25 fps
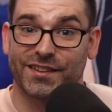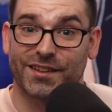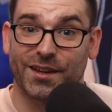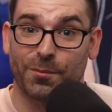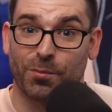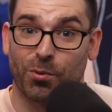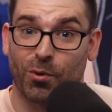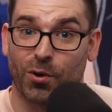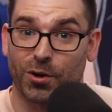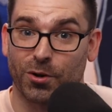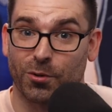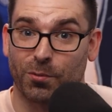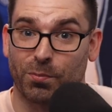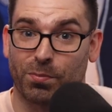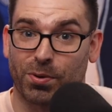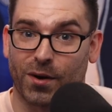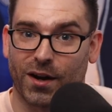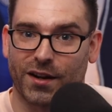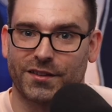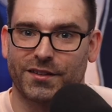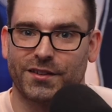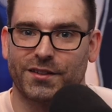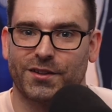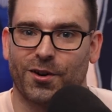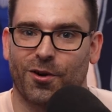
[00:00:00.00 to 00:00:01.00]
que puedo
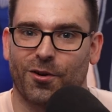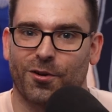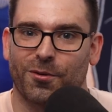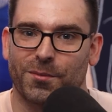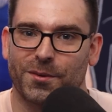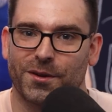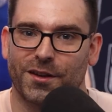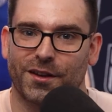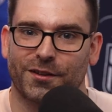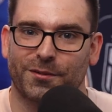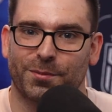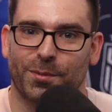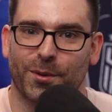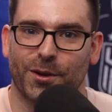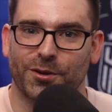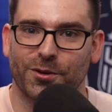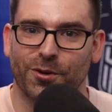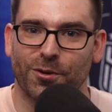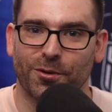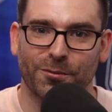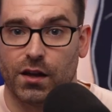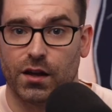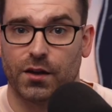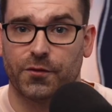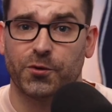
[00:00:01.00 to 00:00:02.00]
practicar mi
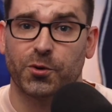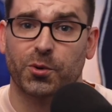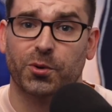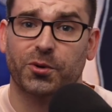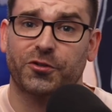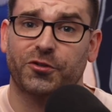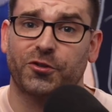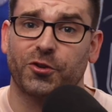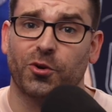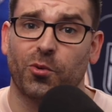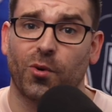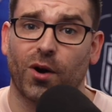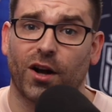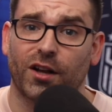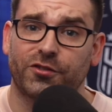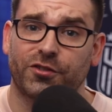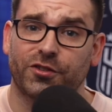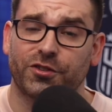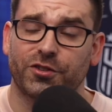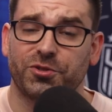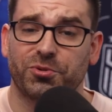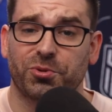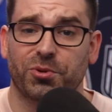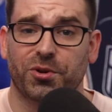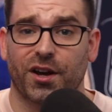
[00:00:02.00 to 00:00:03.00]
español. If you are still
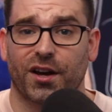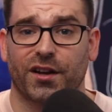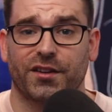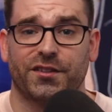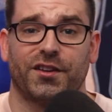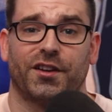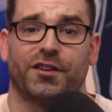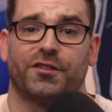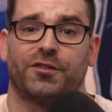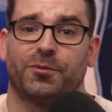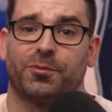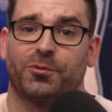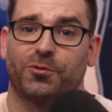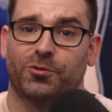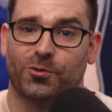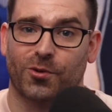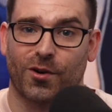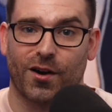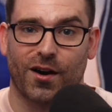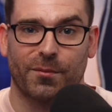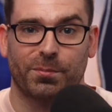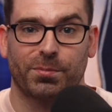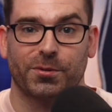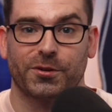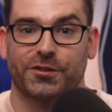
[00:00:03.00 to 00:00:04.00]
watching and you're not yet
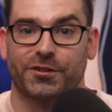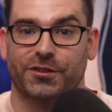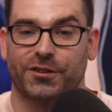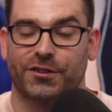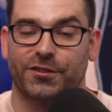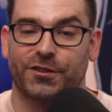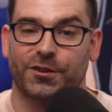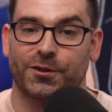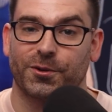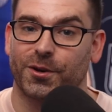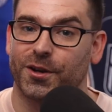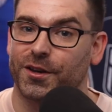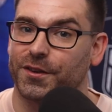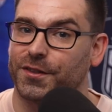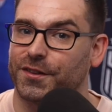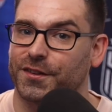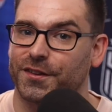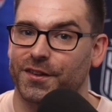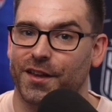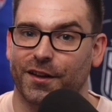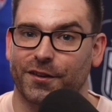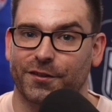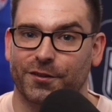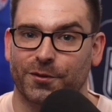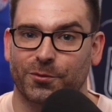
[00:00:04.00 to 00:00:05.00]
subscribed, please consider hitting
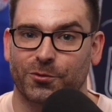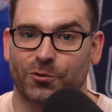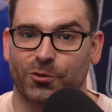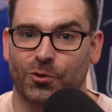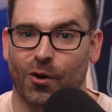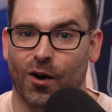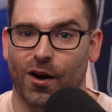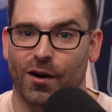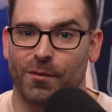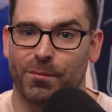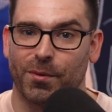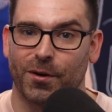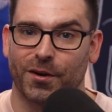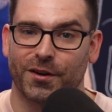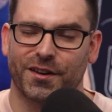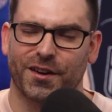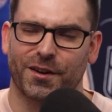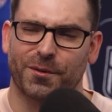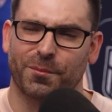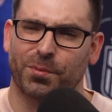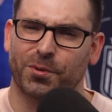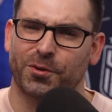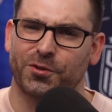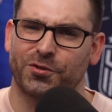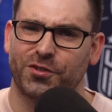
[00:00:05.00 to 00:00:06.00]
that subscribe button. I'd
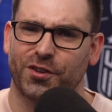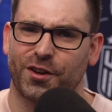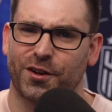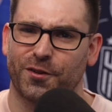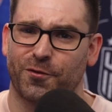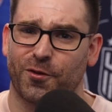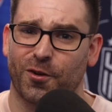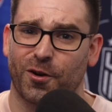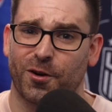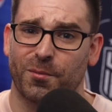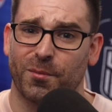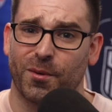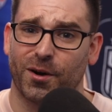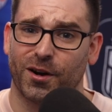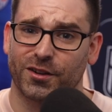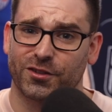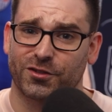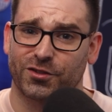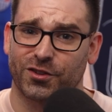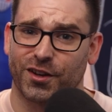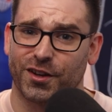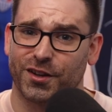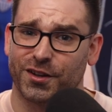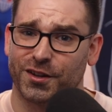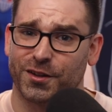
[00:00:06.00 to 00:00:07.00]
appreciate it very
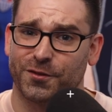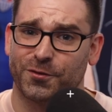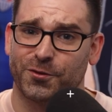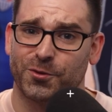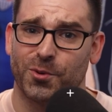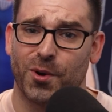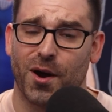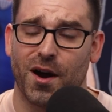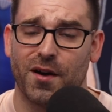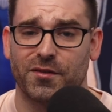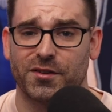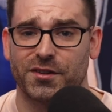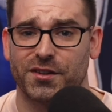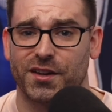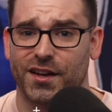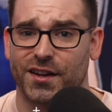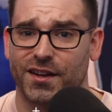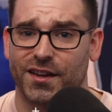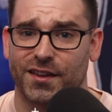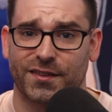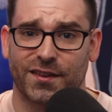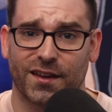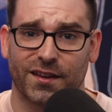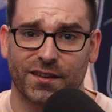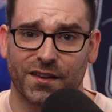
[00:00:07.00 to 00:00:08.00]
much. And if you haven't yet,
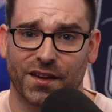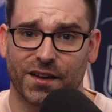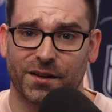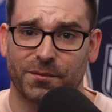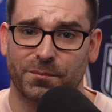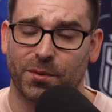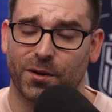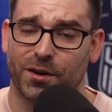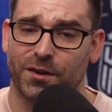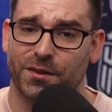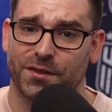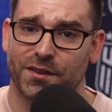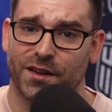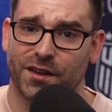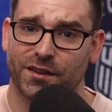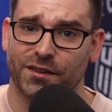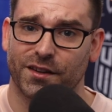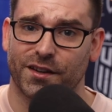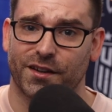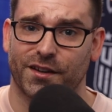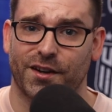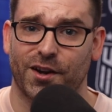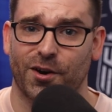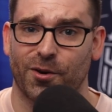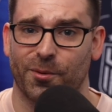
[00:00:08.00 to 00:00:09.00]
hit that like button. That
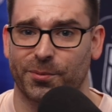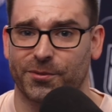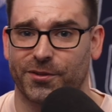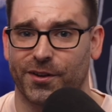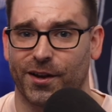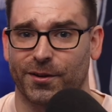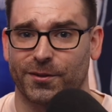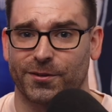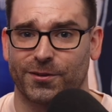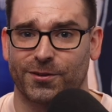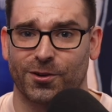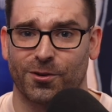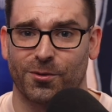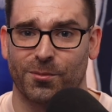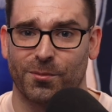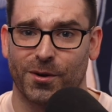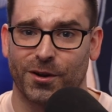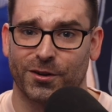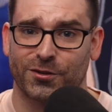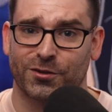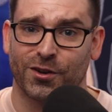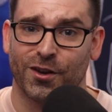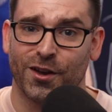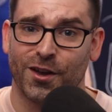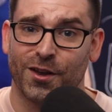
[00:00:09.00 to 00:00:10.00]
like helps out so
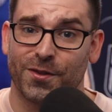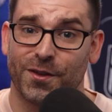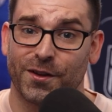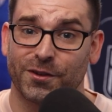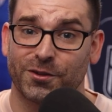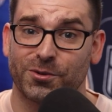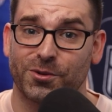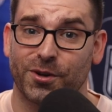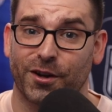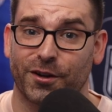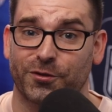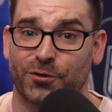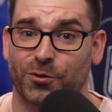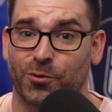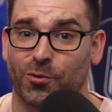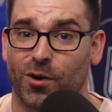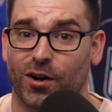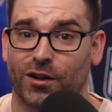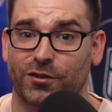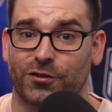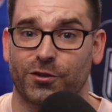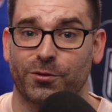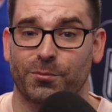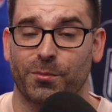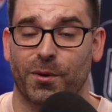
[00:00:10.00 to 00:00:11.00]
much. Thank you guys for
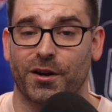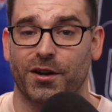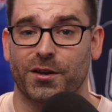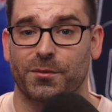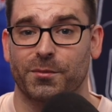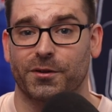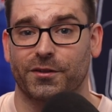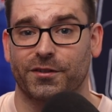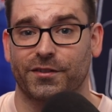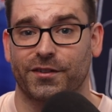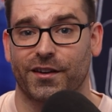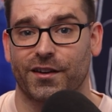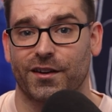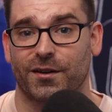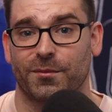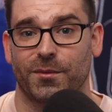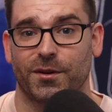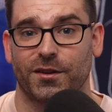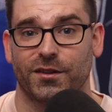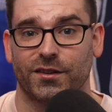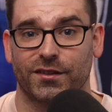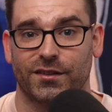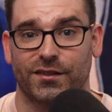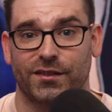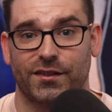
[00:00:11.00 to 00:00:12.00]
watching. My name is Sam,
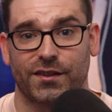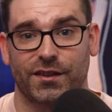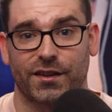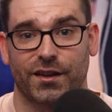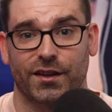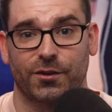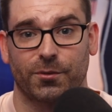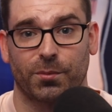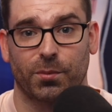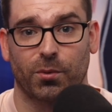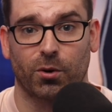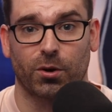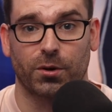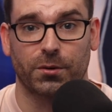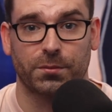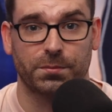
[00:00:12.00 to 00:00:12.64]
and this is the Anchor Report.